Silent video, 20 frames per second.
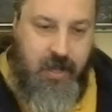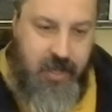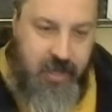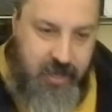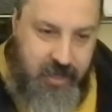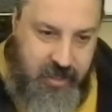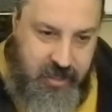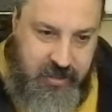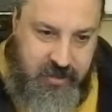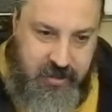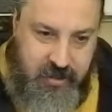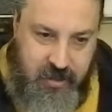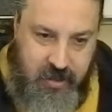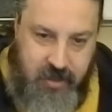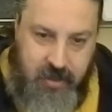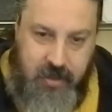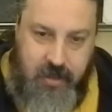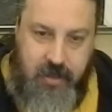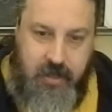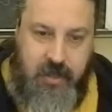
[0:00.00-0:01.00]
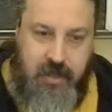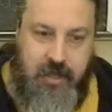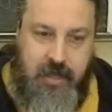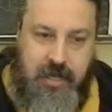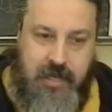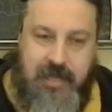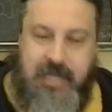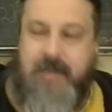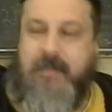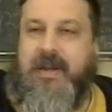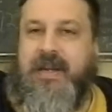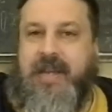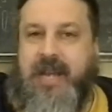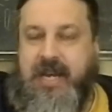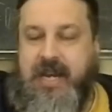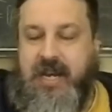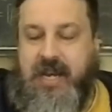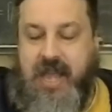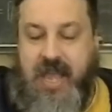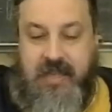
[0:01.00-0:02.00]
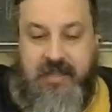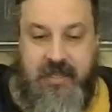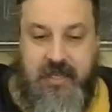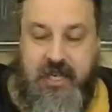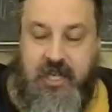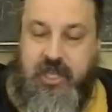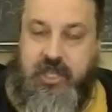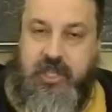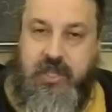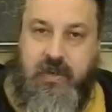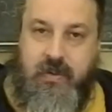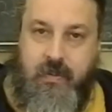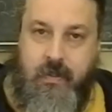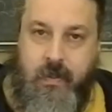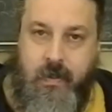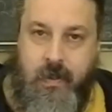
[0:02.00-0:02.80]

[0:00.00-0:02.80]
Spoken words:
is eliminated as an issue.